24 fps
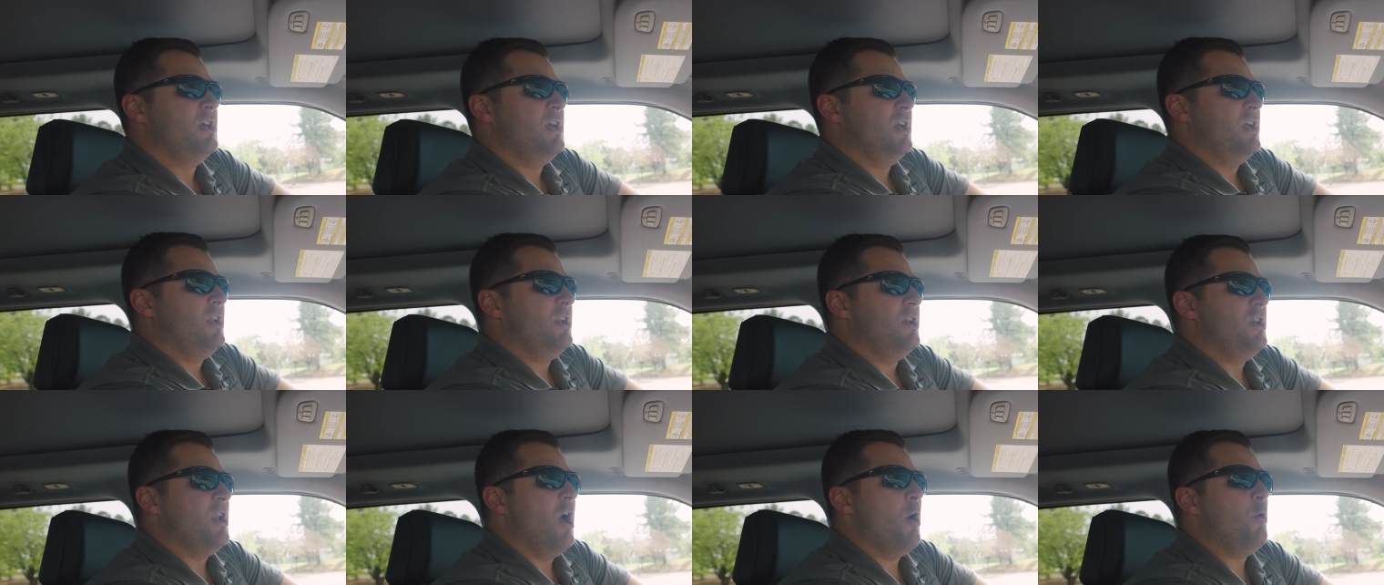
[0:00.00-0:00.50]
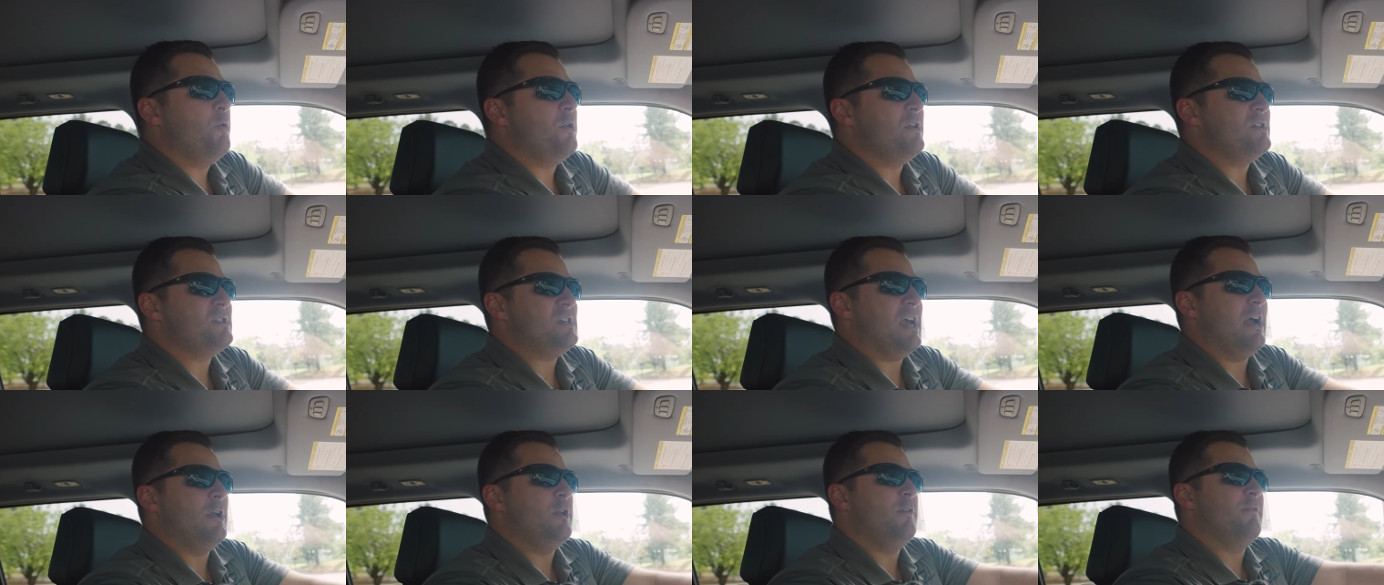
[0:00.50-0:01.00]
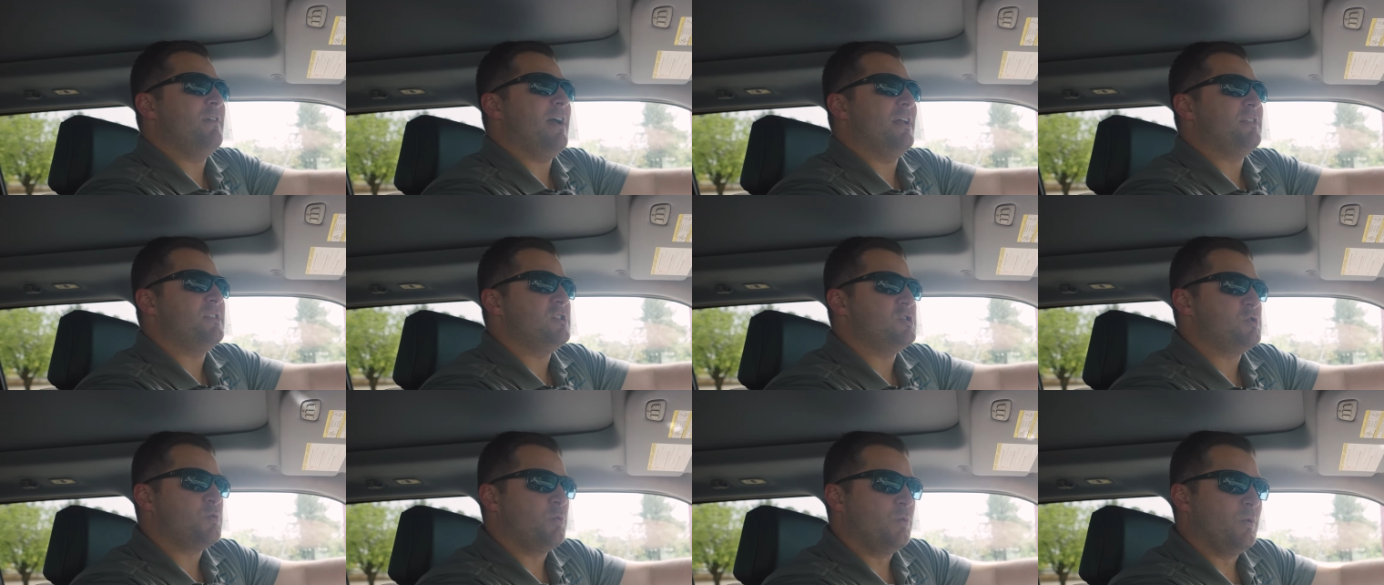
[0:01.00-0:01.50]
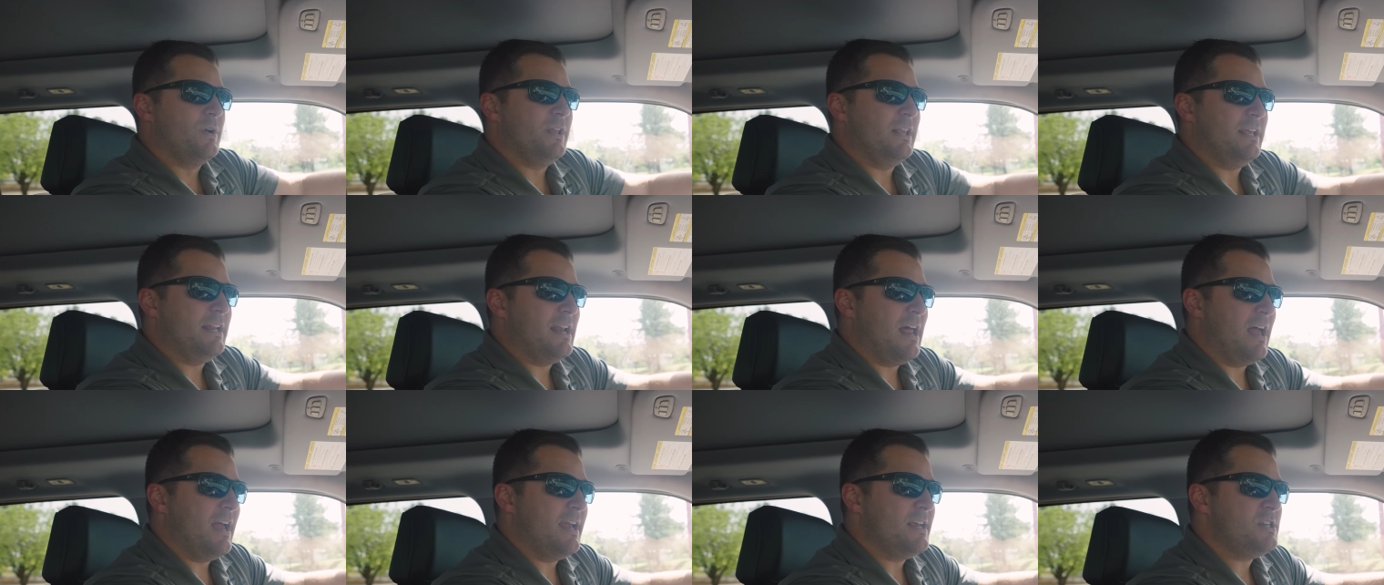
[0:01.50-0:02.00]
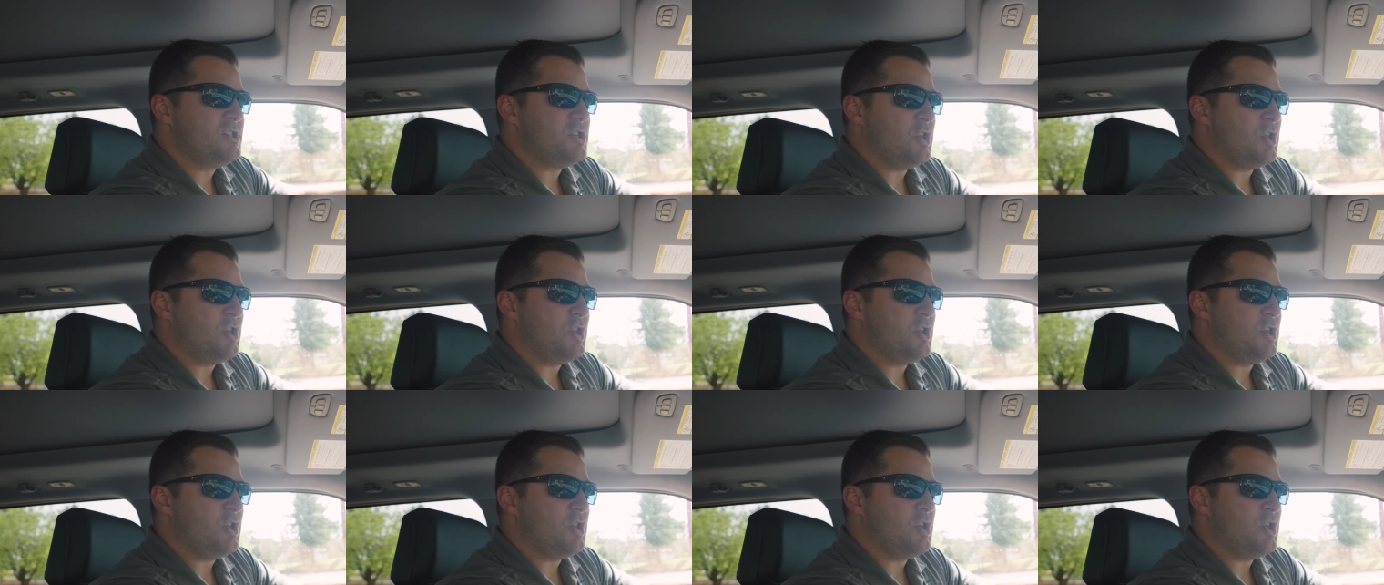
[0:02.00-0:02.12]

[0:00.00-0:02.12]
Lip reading: notice how you've got this really nice